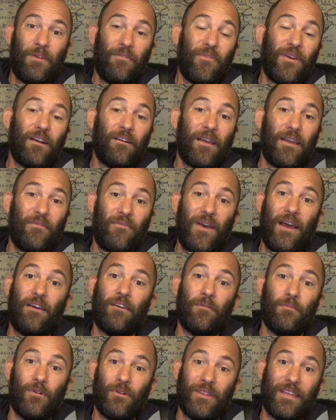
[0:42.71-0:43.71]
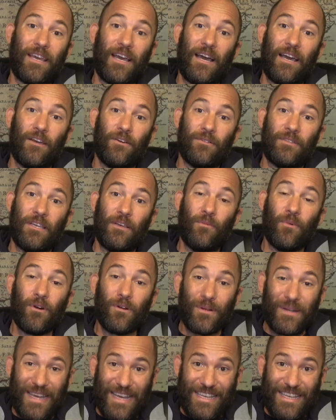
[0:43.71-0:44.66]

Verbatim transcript: very valuable in the IoT world